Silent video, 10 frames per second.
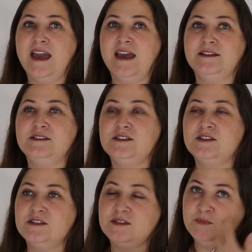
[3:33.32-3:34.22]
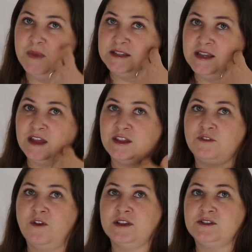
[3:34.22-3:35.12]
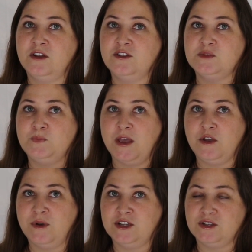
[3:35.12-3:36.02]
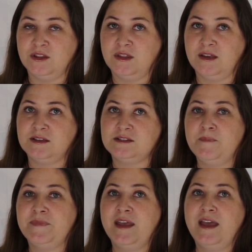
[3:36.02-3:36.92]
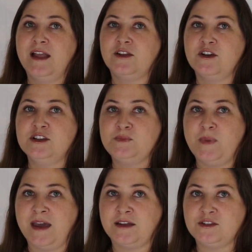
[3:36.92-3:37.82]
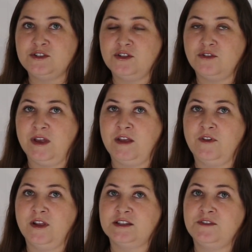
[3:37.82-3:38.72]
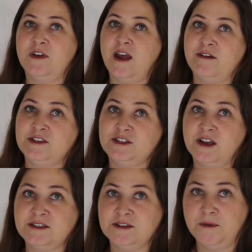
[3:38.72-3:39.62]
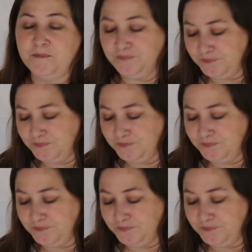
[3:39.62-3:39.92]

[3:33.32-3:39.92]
And meta-ethics focuses on those big question things. And it goes back to the Greek philosopher Aristotle.